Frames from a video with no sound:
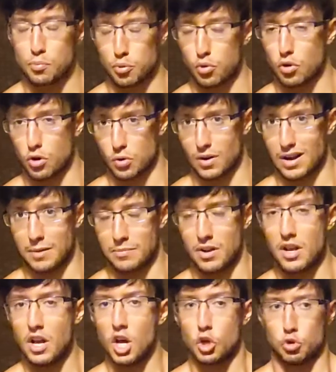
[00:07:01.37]
you
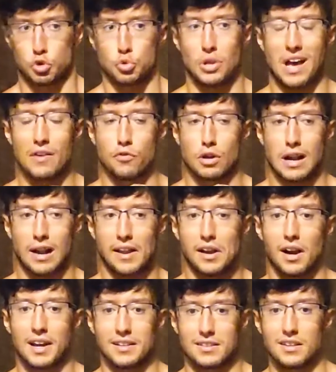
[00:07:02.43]
program, you should have a
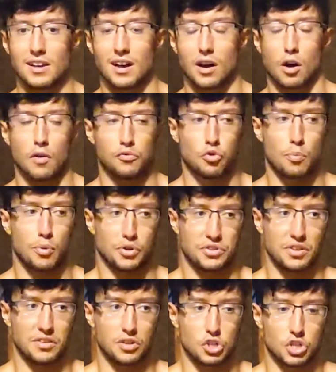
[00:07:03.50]
clear idea of the
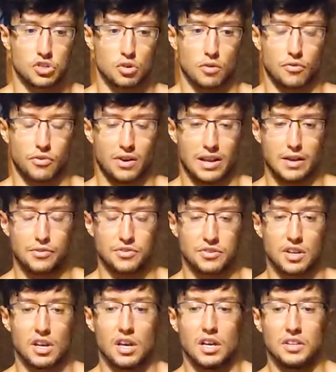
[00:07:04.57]
percentages of lifts